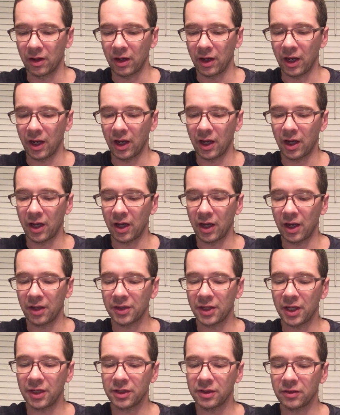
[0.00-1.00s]
And
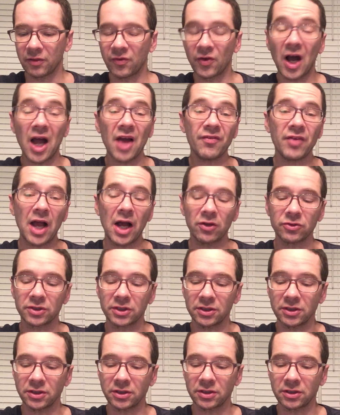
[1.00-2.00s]
then 5
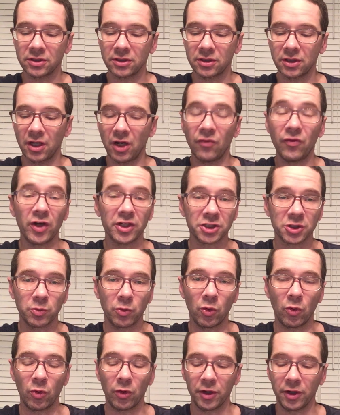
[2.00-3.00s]
ounces of
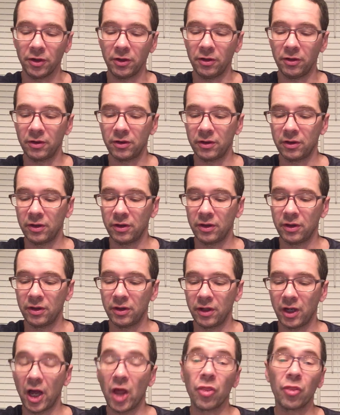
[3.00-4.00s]
vegetable oil
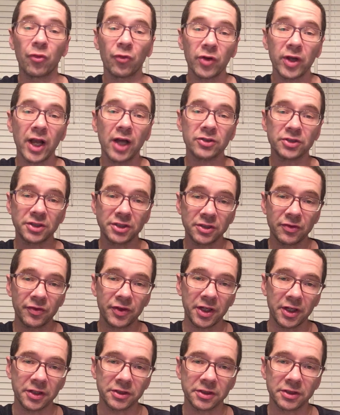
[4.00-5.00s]
and 3 ounces of
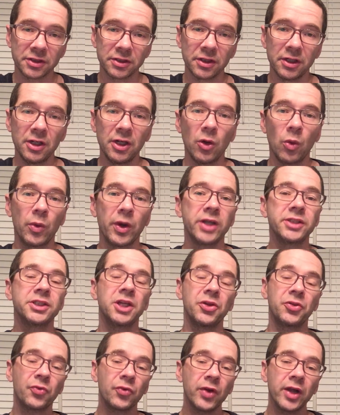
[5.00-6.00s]
yeast. When I
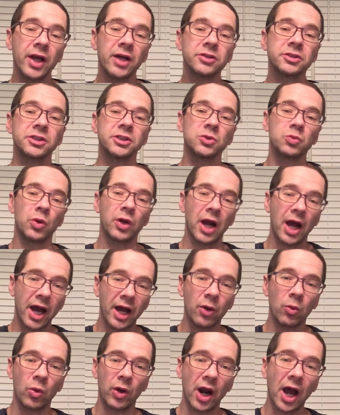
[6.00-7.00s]
say 3 ounces, what
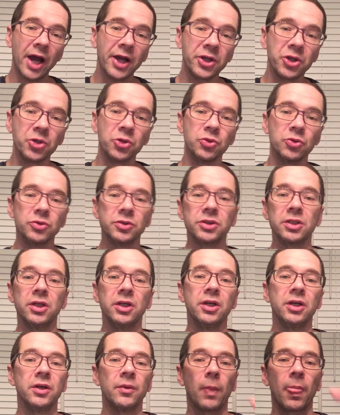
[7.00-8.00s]
I use
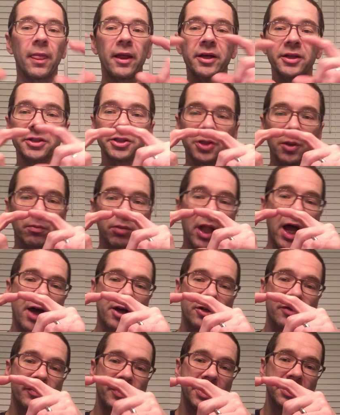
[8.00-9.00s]
is the
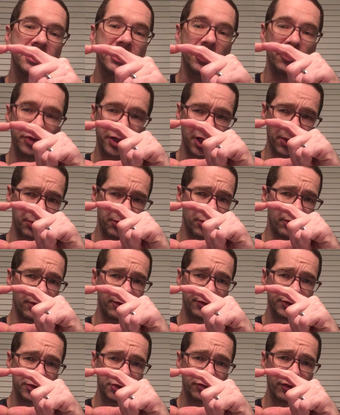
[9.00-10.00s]
block of yeast that you keep in the
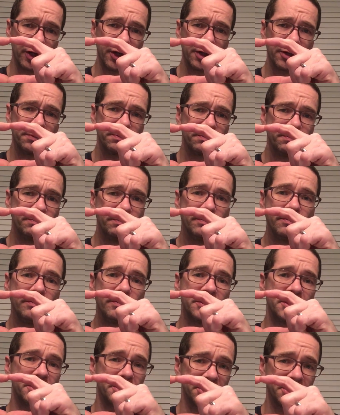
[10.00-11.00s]
refrigerator.
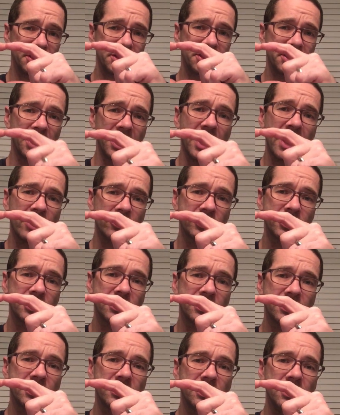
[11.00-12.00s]
It's 16
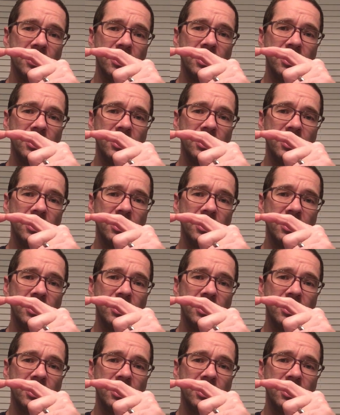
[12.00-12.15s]
ounces.